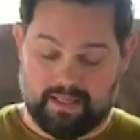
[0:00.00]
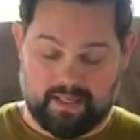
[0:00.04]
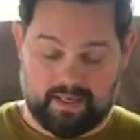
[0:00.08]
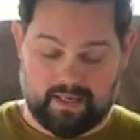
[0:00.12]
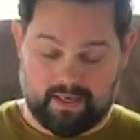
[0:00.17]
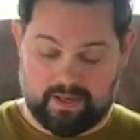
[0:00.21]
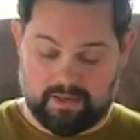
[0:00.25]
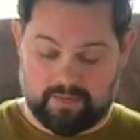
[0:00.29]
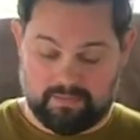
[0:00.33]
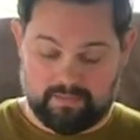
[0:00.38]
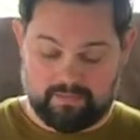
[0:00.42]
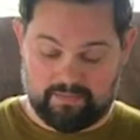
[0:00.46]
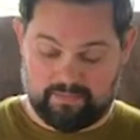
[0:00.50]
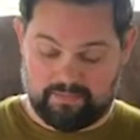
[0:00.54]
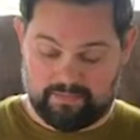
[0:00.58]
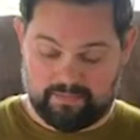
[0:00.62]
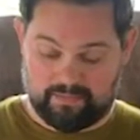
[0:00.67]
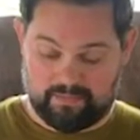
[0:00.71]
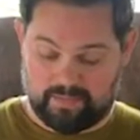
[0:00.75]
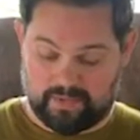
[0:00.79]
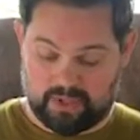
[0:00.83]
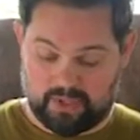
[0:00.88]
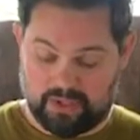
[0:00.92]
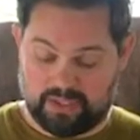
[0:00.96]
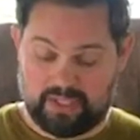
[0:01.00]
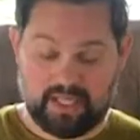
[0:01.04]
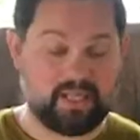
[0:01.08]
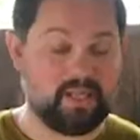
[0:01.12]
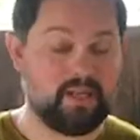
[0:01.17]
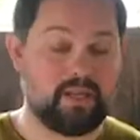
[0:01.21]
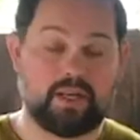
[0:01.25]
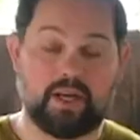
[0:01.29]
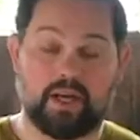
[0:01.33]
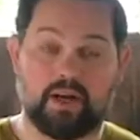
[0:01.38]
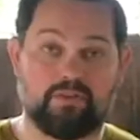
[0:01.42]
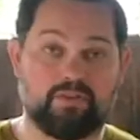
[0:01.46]
um, just take
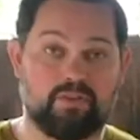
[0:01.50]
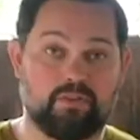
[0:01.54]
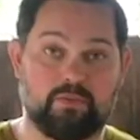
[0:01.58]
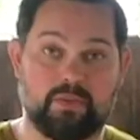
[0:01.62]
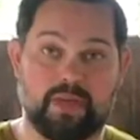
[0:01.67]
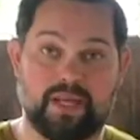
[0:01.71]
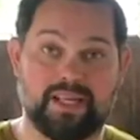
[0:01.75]
good care of them.